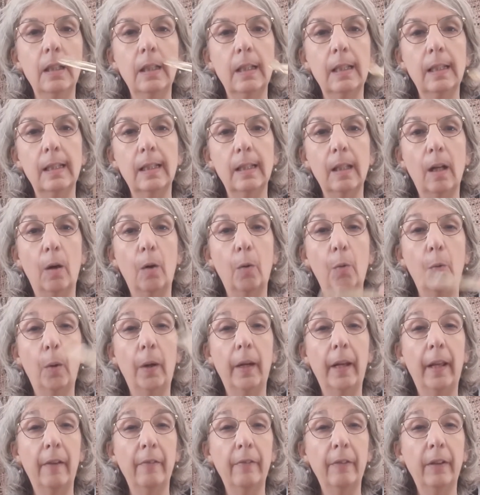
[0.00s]
So
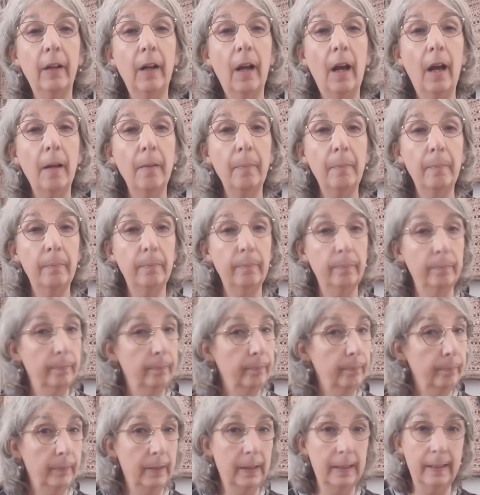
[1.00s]
whatever I
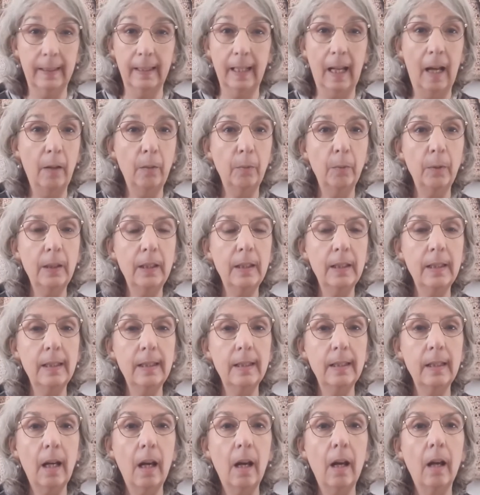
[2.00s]
design with
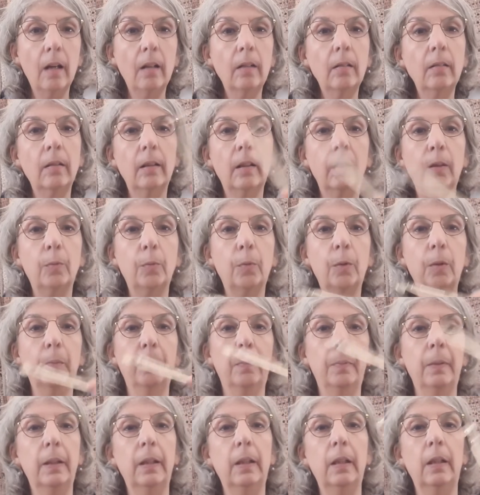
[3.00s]
this yarn, it will
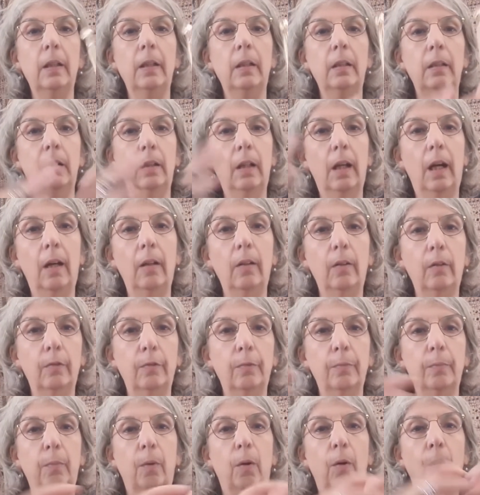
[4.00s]
be kind
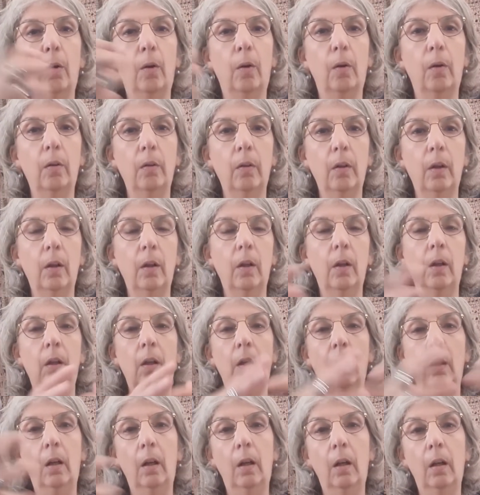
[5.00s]
of more
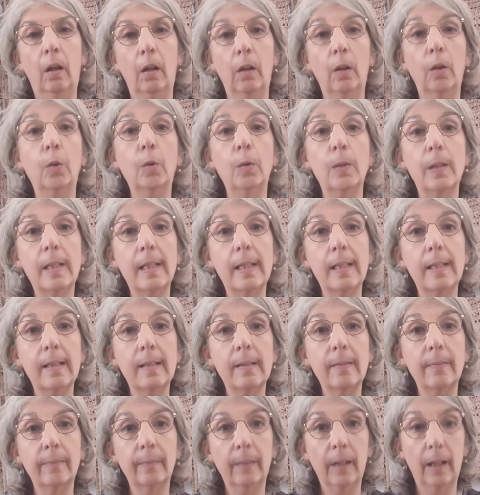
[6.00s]
loose
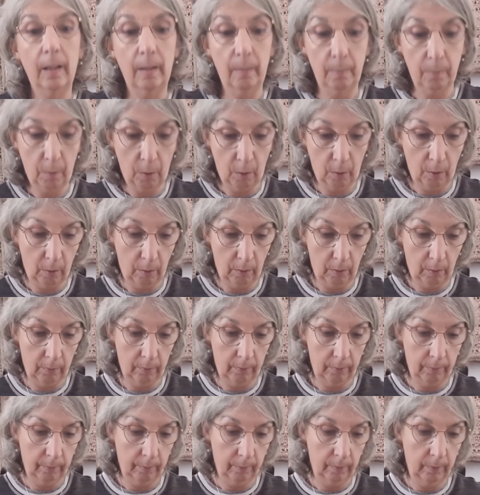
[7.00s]
and more
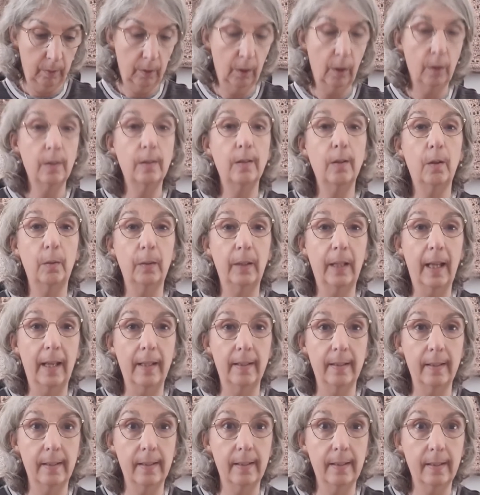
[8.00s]
not so
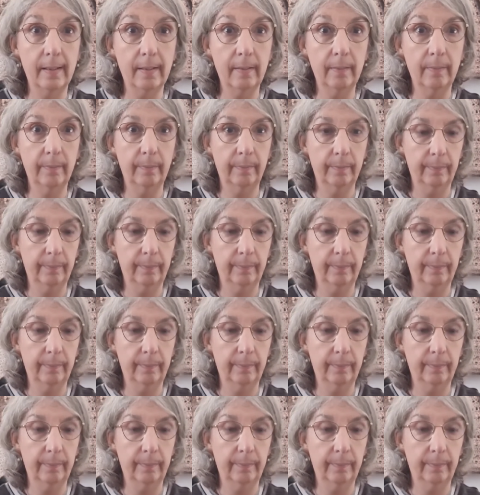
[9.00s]
dense.